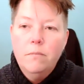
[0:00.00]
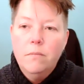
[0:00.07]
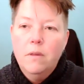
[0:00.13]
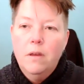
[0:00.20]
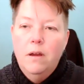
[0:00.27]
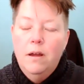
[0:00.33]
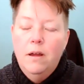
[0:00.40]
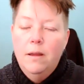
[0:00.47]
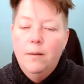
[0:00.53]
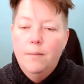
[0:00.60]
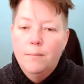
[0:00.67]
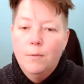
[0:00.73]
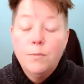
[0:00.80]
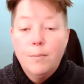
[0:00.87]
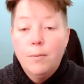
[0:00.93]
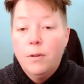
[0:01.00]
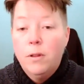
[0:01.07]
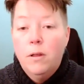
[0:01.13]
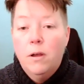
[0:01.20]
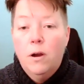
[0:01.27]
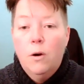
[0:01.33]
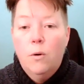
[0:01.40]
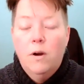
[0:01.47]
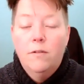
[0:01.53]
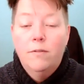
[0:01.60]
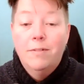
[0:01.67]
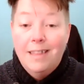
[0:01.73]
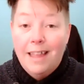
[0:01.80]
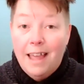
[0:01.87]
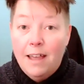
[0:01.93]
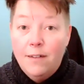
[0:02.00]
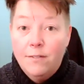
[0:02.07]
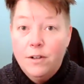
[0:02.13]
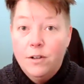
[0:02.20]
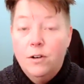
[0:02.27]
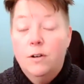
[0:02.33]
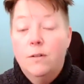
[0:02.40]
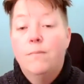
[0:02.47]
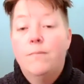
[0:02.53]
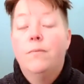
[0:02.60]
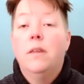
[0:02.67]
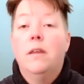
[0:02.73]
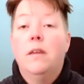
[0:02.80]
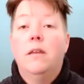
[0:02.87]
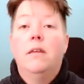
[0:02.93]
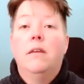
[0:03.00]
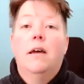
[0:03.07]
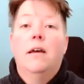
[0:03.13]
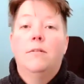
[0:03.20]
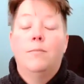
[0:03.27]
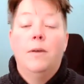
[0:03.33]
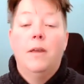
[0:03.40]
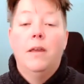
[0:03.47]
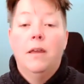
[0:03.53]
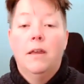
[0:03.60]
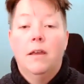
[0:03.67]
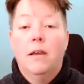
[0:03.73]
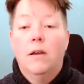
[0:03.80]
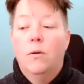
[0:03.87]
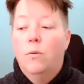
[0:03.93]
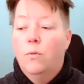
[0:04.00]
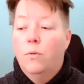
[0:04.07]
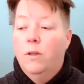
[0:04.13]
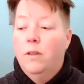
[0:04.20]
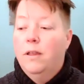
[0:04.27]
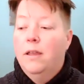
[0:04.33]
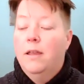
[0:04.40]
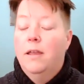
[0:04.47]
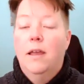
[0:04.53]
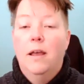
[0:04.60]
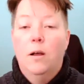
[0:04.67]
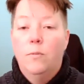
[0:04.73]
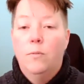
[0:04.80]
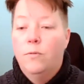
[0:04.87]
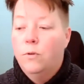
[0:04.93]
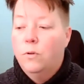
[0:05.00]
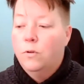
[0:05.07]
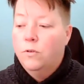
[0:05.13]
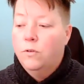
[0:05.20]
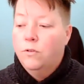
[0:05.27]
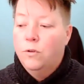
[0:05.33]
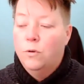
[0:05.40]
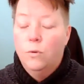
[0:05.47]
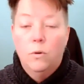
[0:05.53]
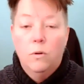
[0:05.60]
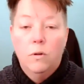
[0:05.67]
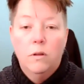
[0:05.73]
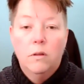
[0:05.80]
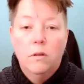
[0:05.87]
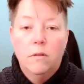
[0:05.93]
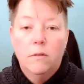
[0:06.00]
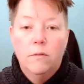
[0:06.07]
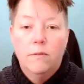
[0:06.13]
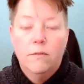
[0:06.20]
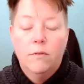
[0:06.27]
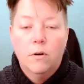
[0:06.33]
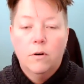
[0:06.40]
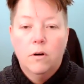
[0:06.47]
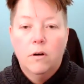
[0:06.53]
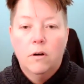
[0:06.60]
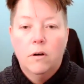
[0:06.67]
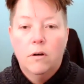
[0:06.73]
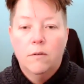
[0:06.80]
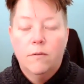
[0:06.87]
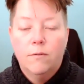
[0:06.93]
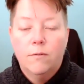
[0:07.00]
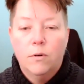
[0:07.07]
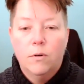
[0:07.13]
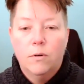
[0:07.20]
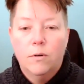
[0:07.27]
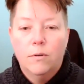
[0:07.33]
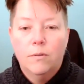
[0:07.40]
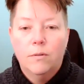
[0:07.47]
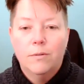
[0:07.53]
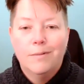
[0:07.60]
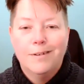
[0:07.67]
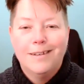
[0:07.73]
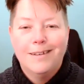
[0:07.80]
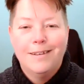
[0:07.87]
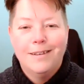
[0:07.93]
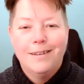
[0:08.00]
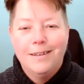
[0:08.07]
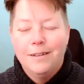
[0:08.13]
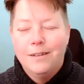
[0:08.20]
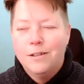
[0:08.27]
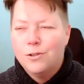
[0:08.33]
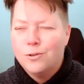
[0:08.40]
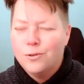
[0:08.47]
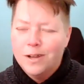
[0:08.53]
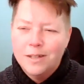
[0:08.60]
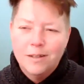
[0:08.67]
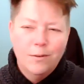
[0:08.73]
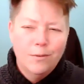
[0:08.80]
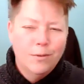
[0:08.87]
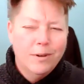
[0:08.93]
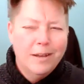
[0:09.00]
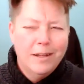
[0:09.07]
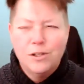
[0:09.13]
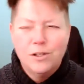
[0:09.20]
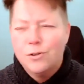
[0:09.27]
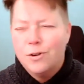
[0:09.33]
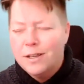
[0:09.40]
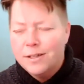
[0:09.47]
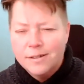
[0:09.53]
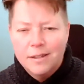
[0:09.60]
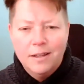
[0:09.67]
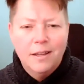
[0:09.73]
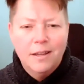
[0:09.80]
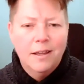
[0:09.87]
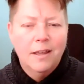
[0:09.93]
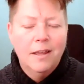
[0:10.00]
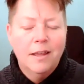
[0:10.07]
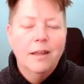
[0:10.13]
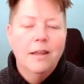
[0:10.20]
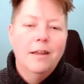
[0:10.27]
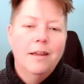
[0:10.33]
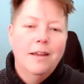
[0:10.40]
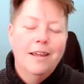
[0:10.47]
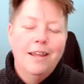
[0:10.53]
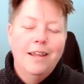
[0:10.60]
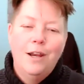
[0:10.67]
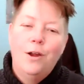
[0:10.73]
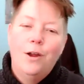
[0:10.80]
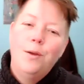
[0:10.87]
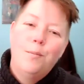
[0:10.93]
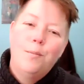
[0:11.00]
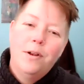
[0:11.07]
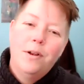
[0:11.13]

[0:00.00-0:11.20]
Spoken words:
most people are aware of lavender as being a really helpful tool for stress, de-stressing. You know, you put a